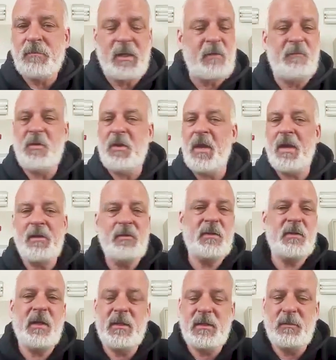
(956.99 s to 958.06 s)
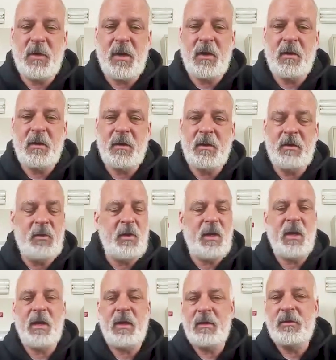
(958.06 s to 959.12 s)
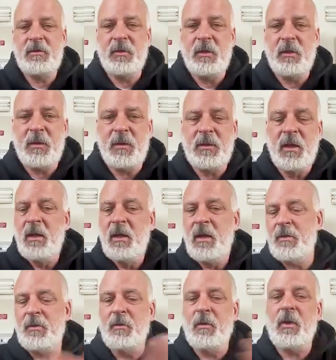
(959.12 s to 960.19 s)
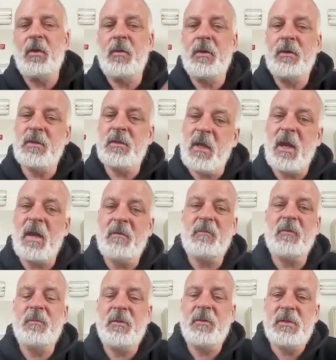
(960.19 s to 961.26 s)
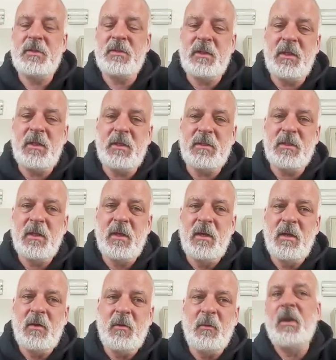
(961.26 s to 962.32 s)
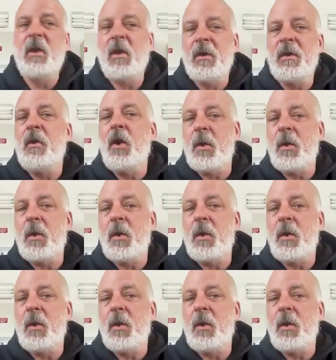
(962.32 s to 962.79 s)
Like if you can't use an antibiotic and you can't get a treatment and you are going to die from your disease, we are an